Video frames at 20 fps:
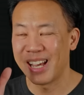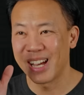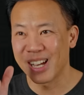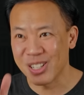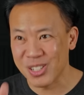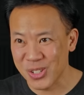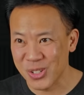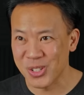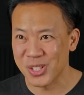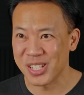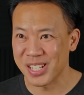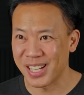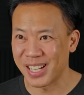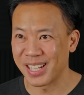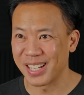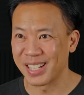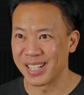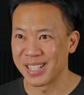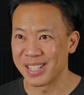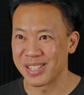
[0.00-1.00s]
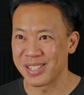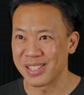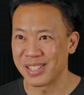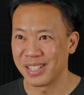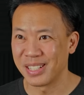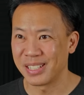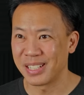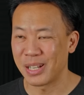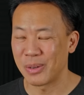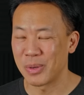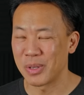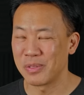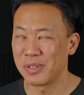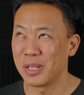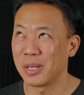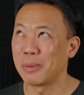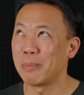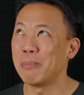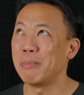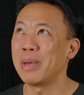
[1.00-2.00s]
exercise. Now, we've
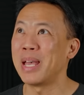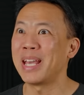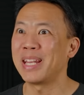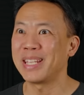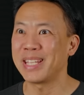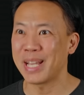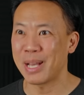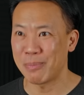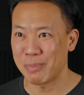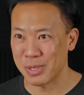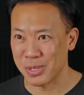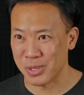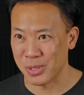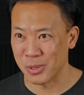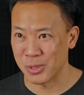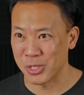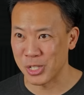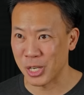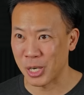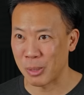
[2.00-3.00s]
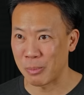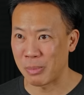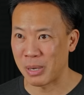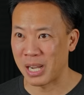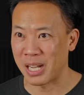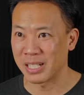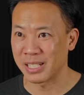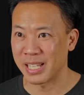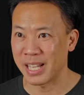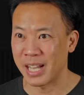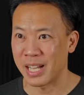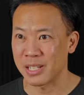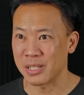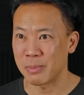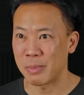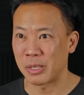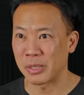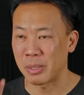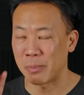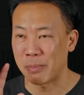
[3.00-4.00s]
done many episodes on our podcast
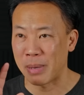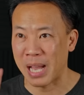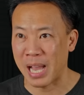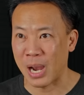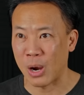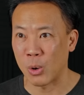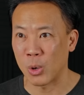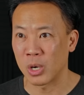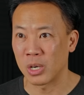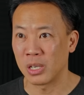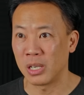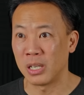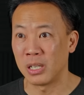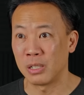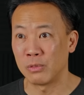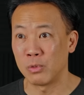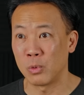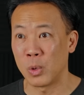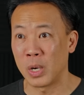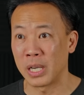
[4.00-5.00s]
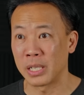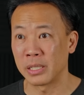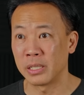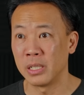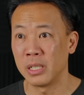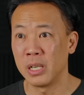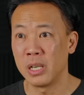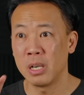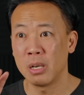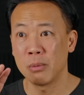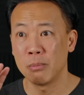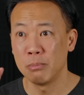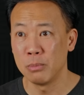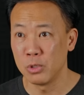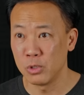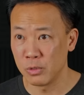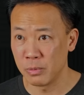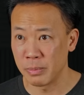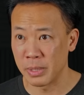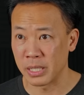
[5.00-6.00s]
about the power of what?
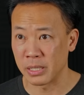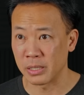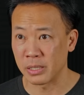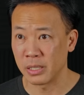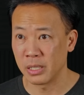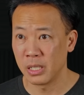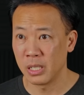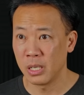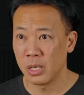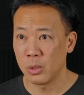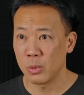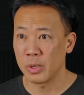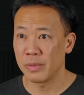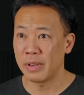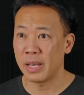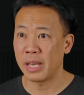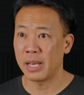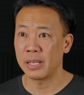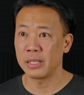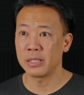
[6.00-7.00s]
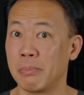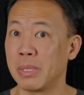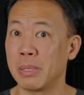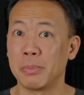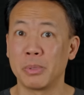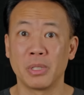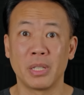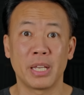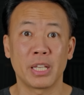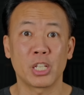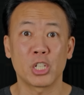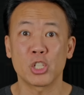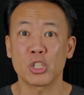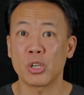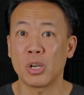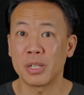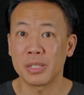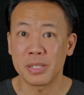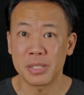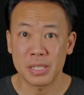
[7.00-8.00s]
Movement. We've had people like
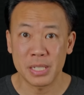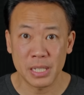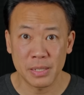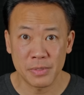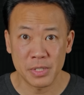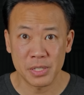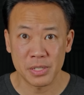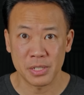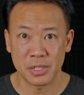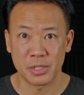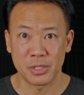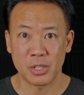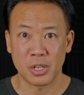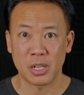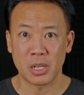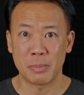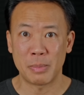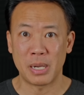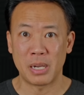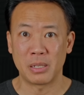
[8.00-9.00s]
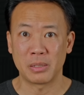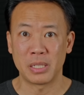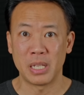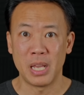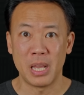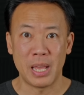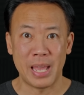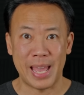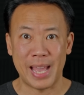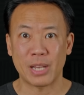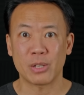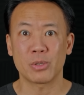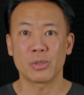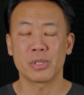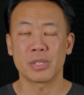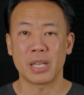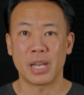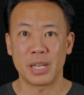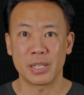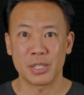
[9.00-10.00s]
Shawn Stevenson talk about
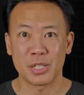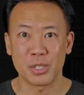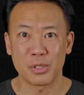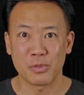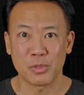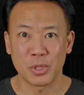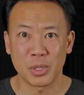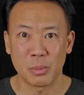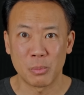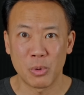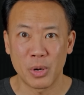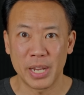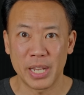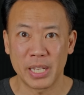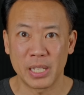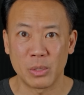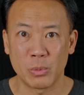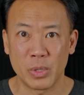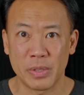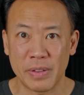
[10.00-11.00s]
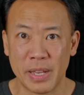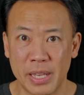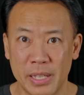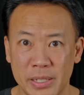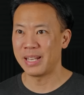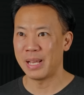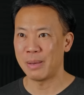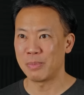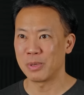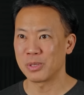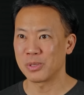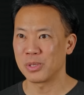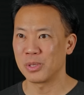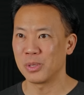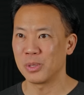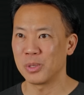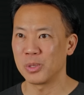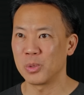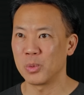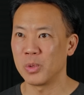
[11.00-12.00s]
exercises for the brain. We've had
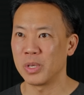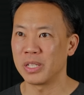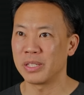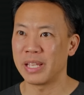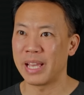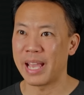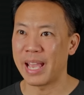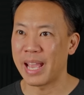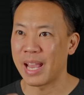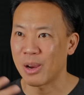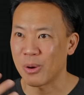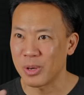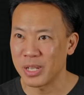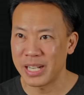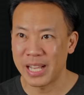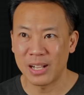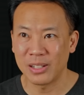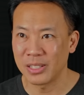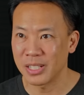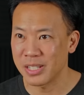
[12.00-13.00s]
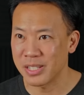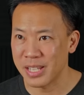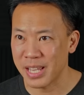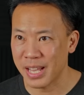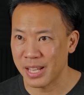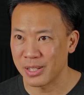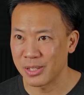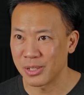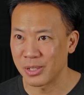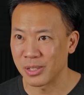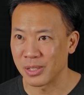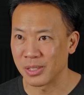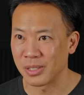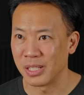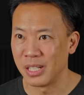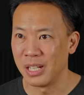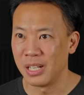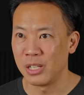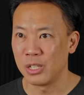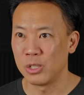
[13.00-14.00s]
episodes with Aaron Alexander,
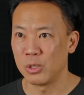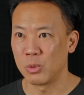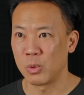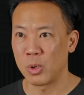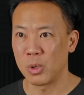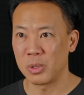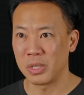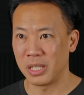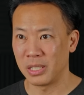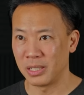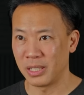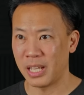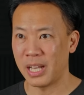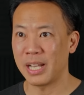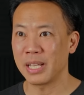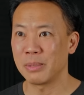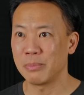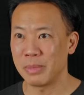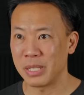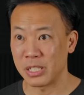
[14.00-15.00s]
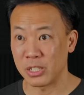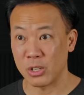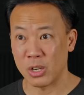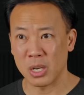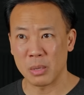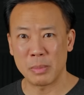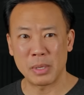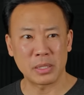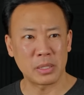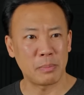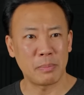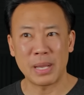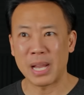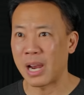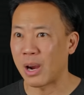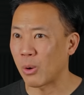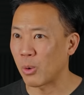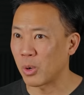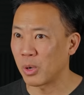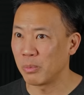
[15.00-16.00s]
who wrote Alignment, talk about the
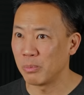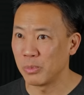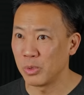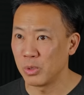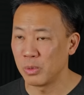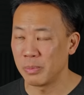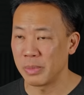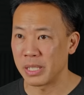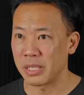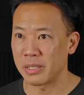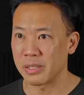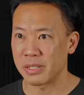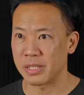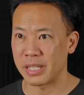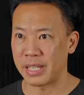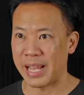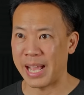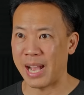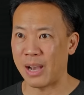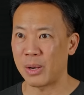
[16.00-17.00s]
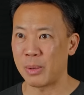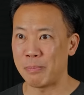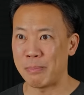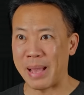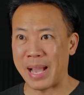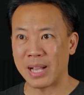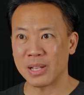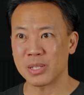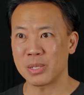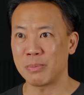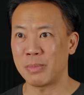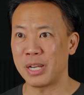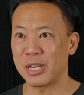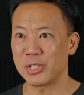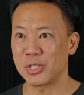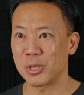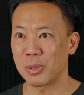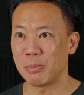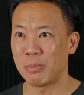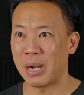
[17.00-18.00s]
power of movements and how to
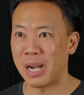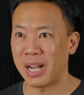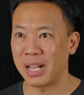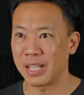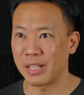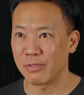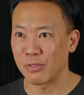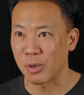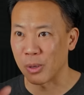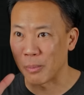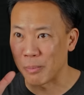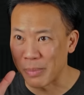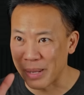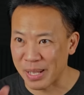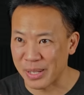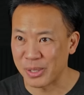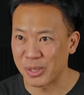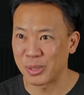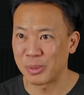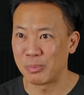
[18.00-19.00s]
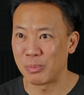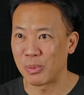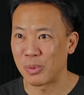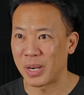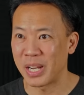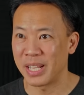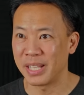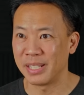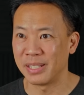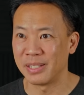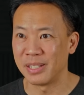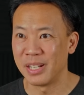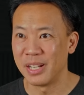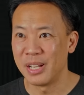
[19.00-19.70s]
maximize your body for a better brain.